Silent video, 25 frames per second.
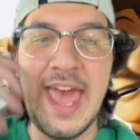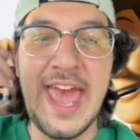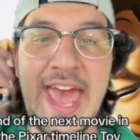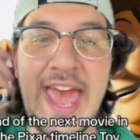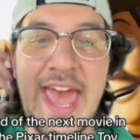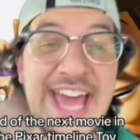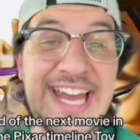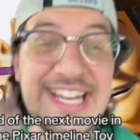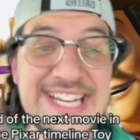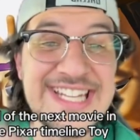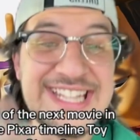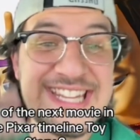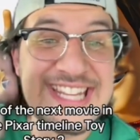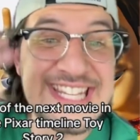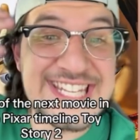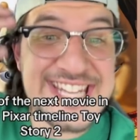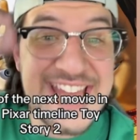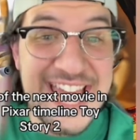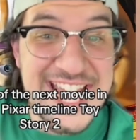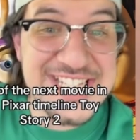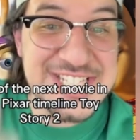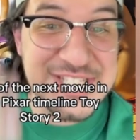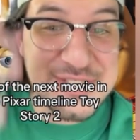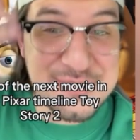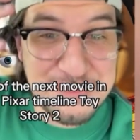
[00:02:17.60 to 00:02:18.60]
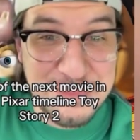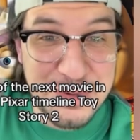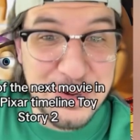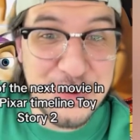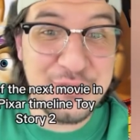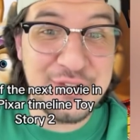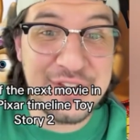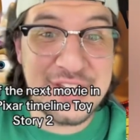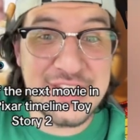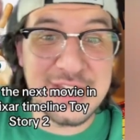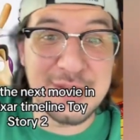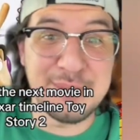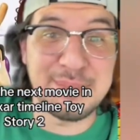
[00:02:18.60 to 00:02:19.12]
And in the next movie
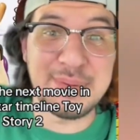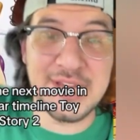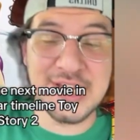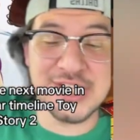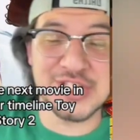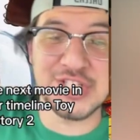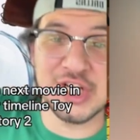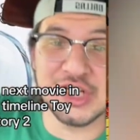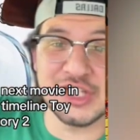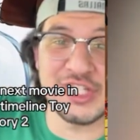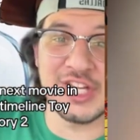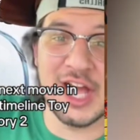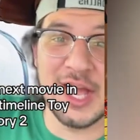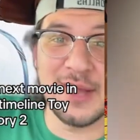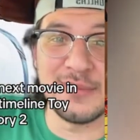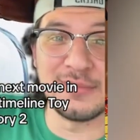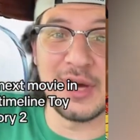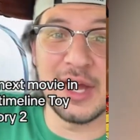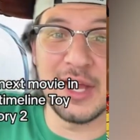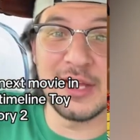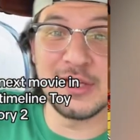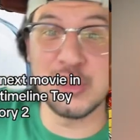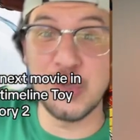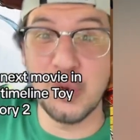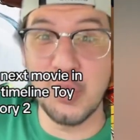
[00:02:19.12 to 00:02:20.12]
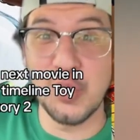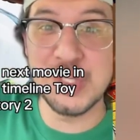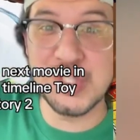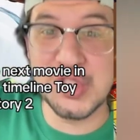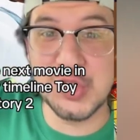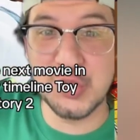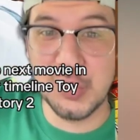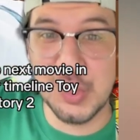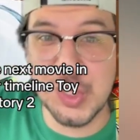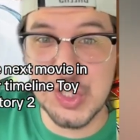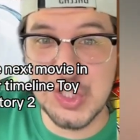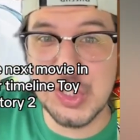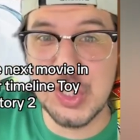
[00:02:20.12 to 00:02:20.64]
in the Pixar timeline, Toy
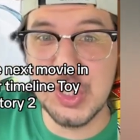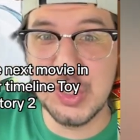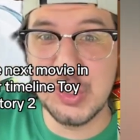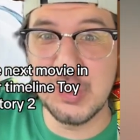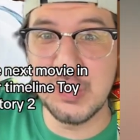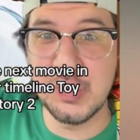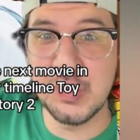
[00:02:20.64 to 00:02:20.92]
Story 2,